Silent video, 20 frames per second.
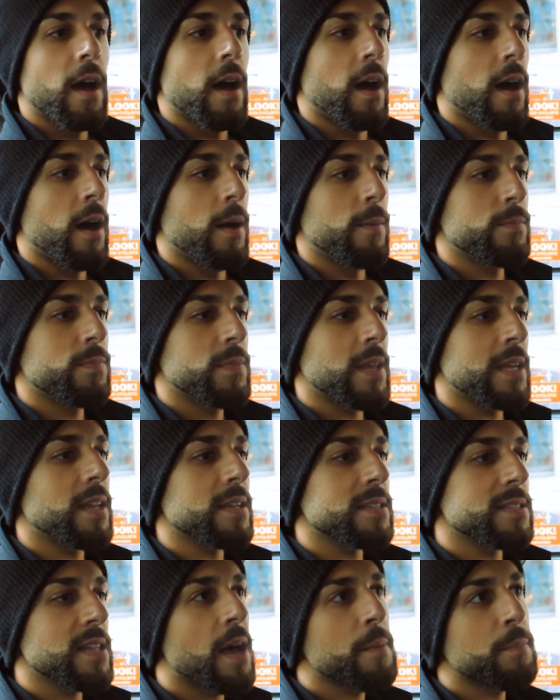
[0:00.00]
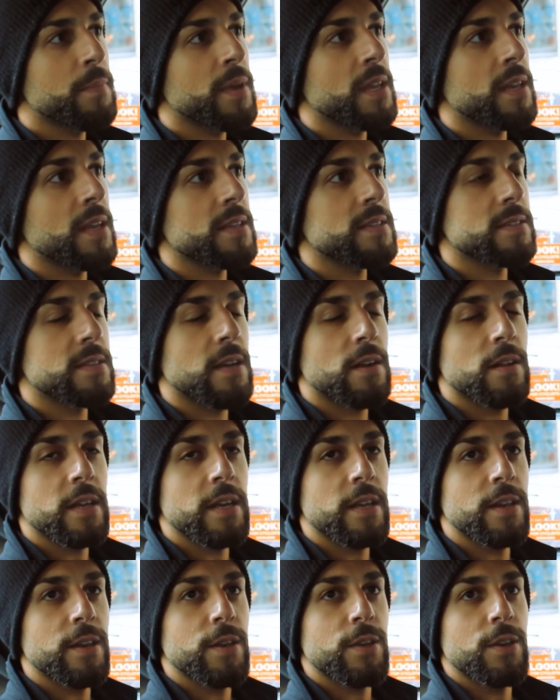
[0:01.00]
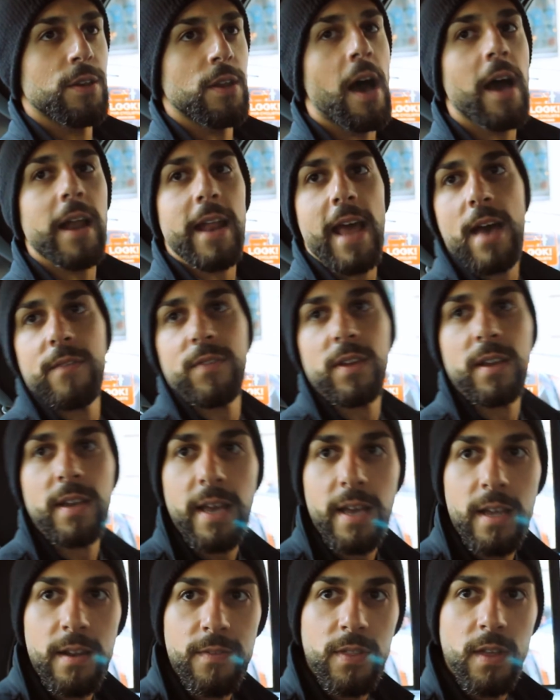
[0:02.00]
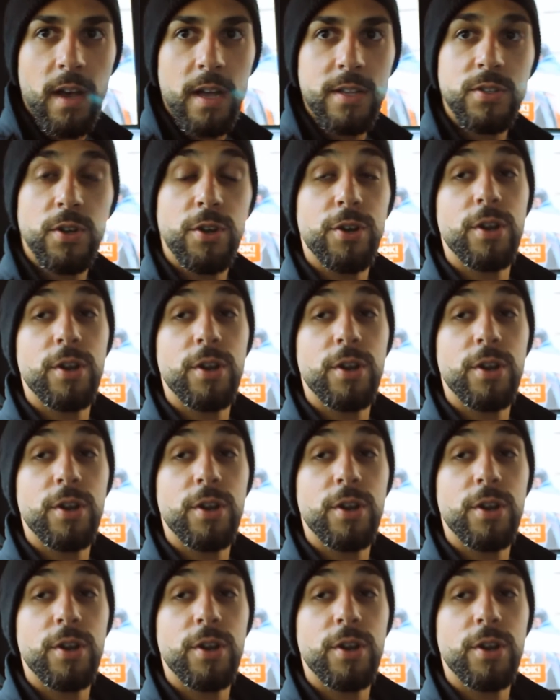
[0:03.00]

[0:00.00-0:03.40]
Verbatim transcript: Um, that does not mean necessarily not having negative thoughts